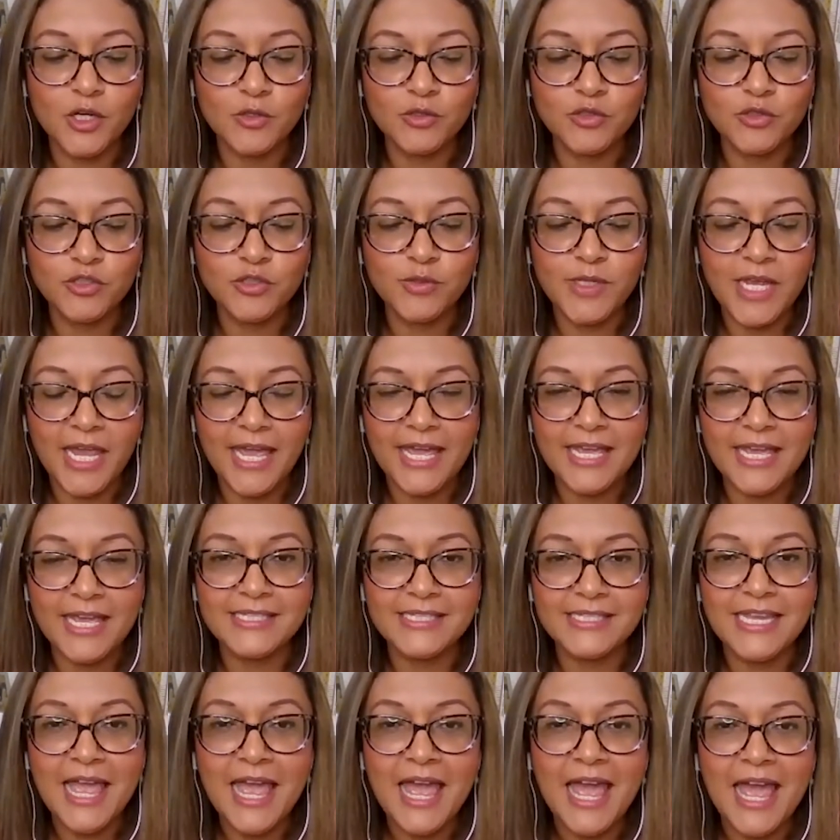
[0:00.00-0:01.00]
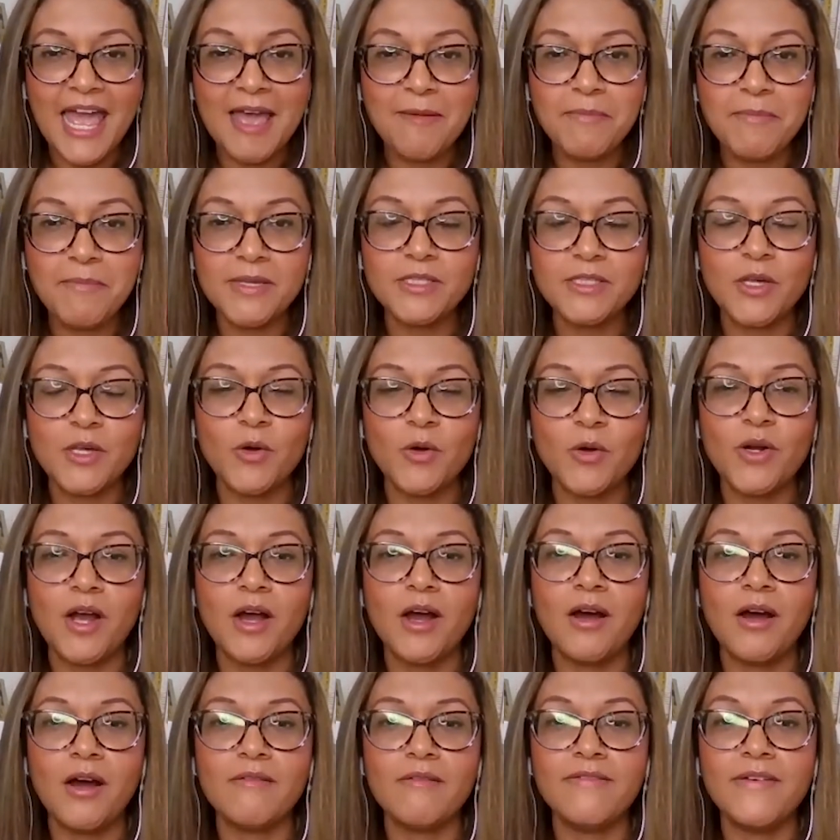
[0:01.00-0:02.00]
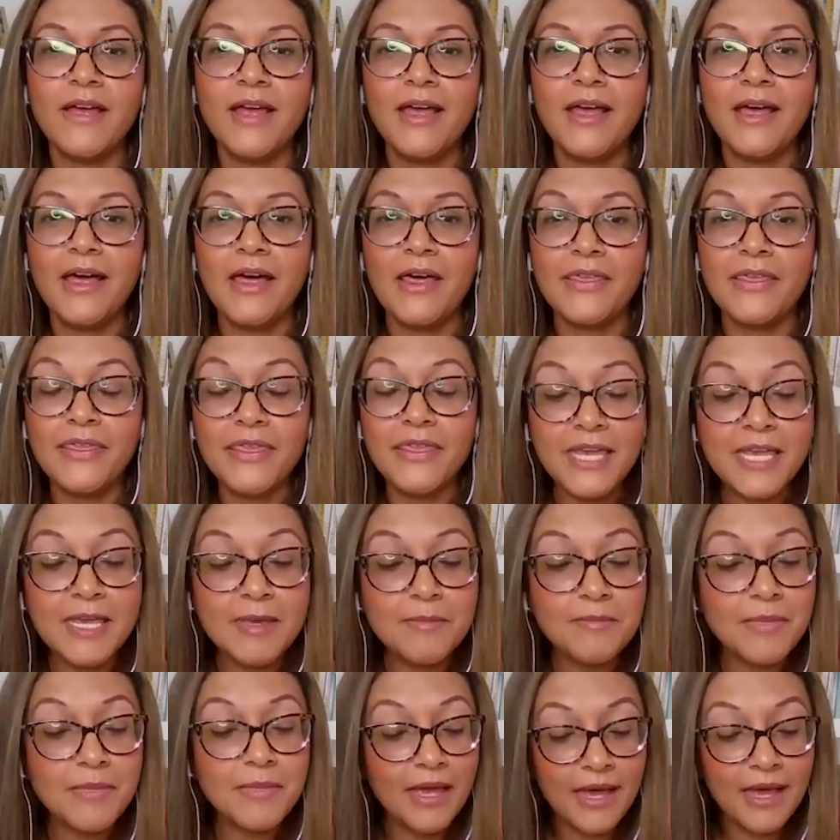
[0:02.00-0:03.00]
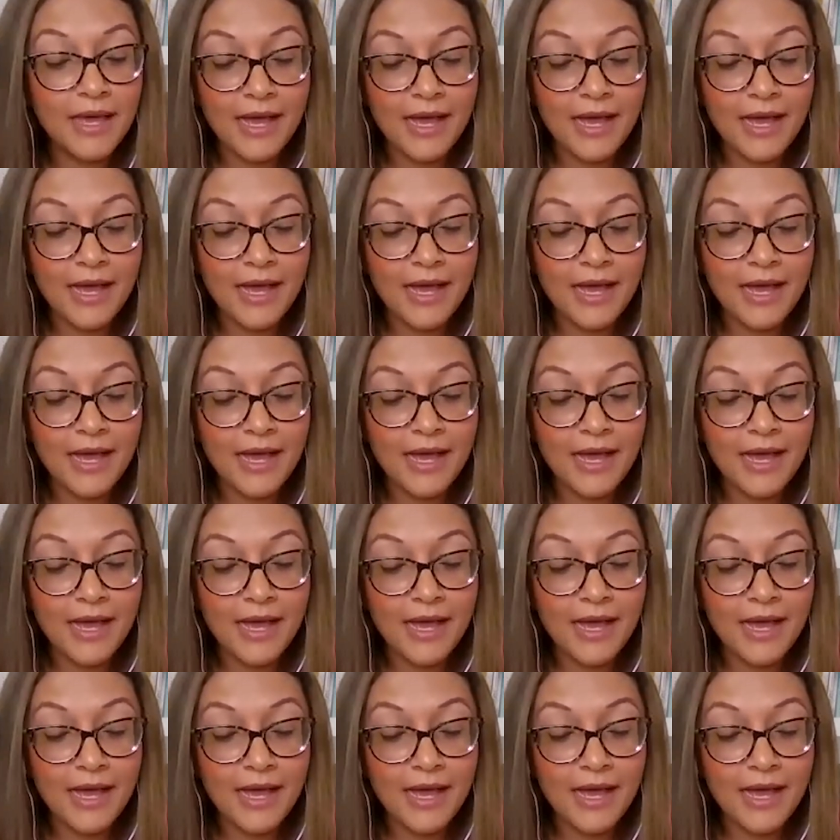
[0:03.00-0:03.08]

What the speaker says: today's episode of theme.